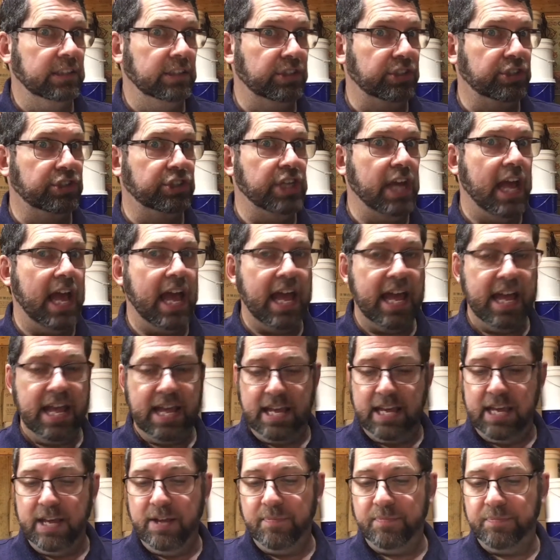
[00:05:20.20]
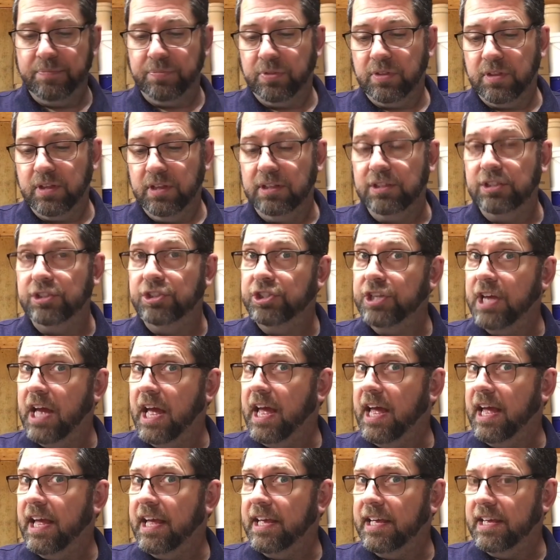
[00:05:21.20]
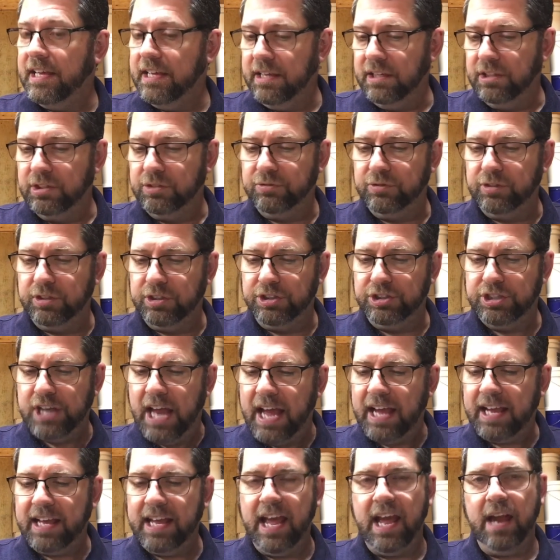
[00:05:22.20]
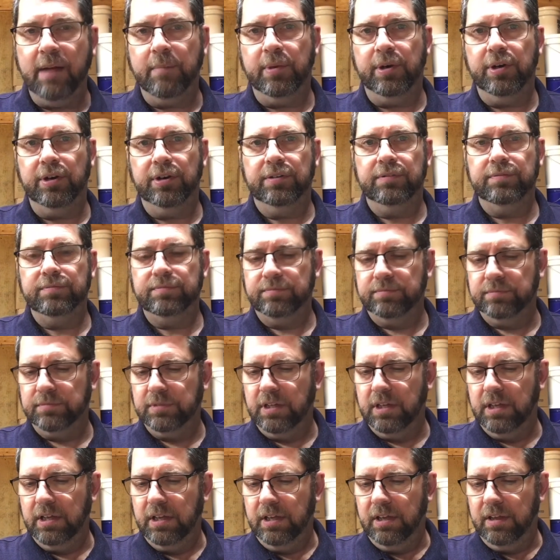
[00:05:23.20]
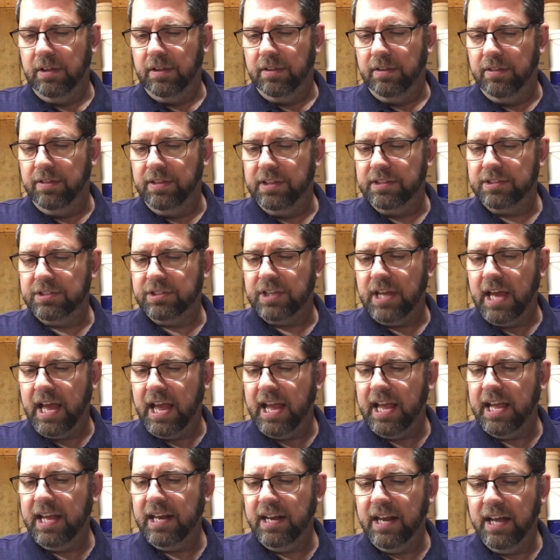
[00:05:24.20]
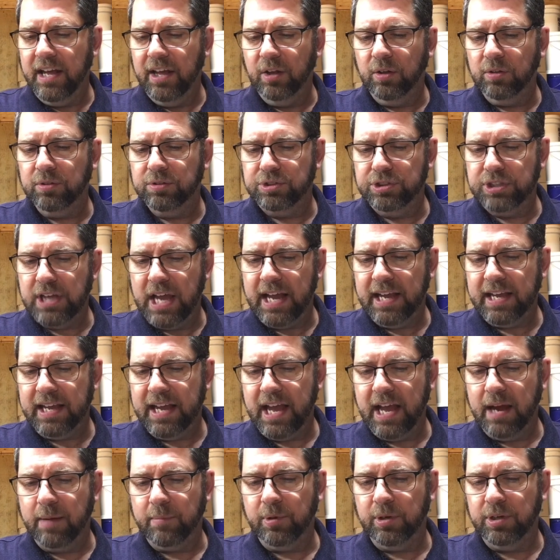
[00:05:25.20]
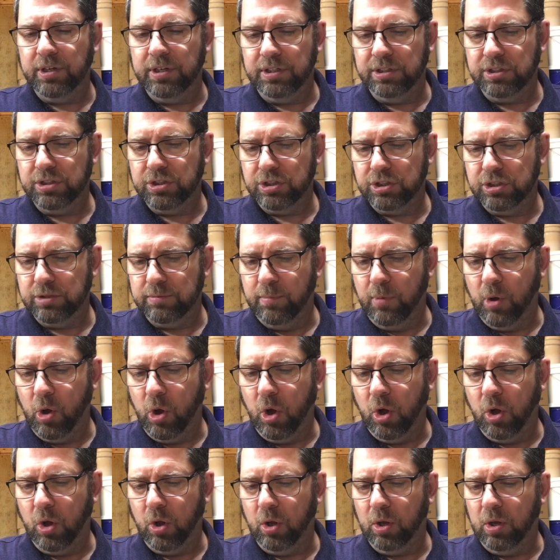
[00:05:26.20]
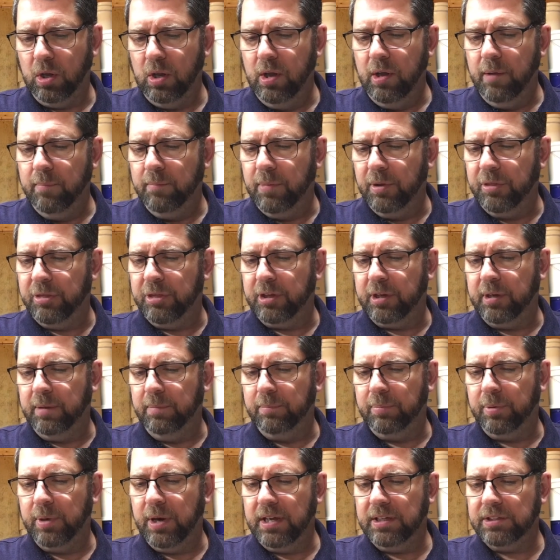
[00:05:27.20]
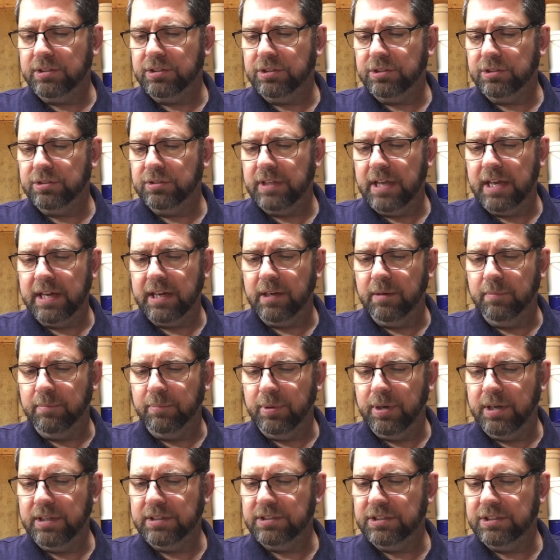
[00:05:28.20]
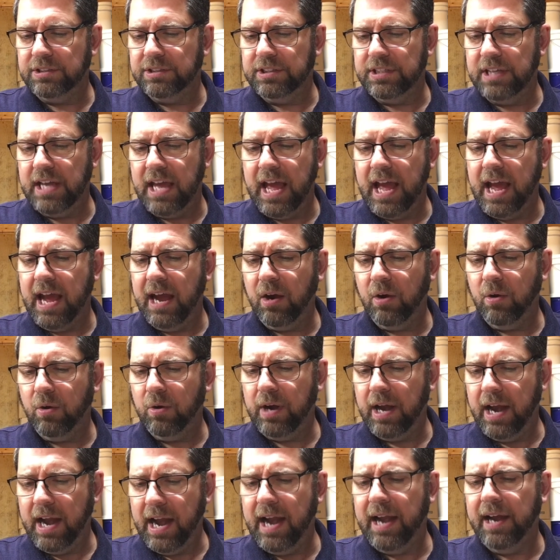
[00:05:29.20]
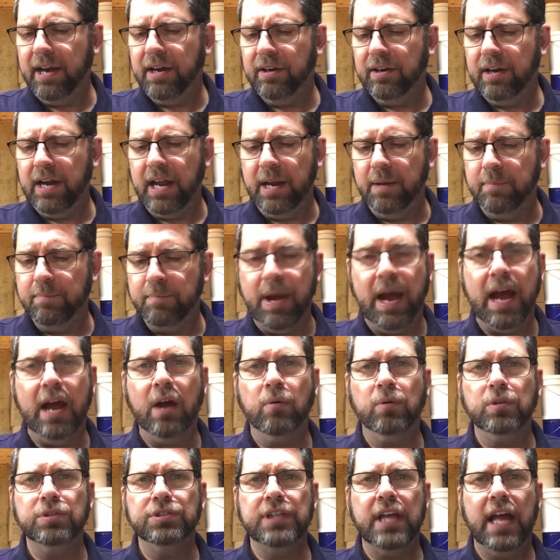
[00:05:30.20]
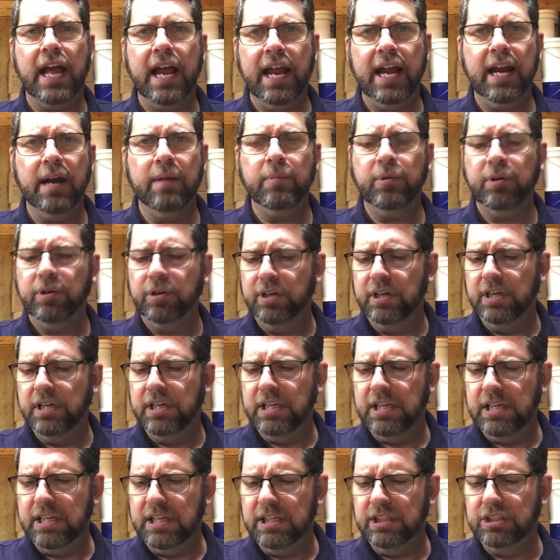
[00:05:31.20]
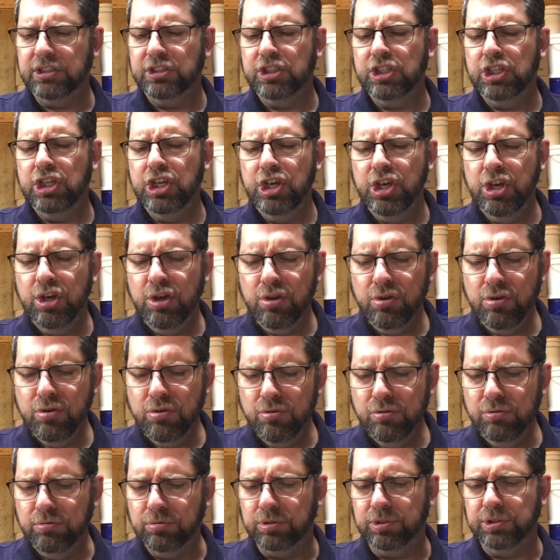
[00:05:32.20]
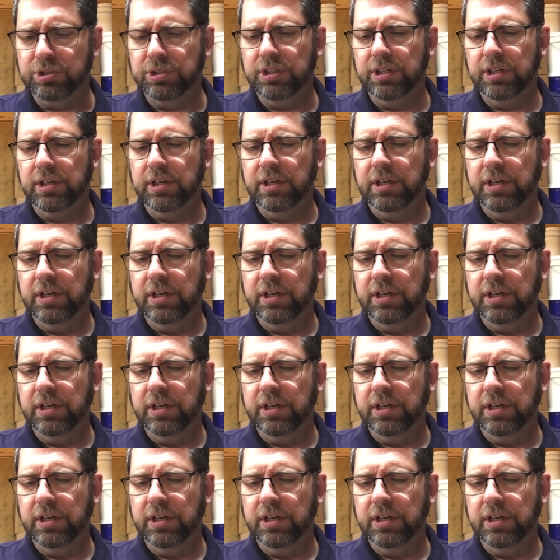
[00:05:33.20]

J. J is for jackhammer. This handheld jackhammer is small, but the compressor that compresses the air and powers the hammer is huge.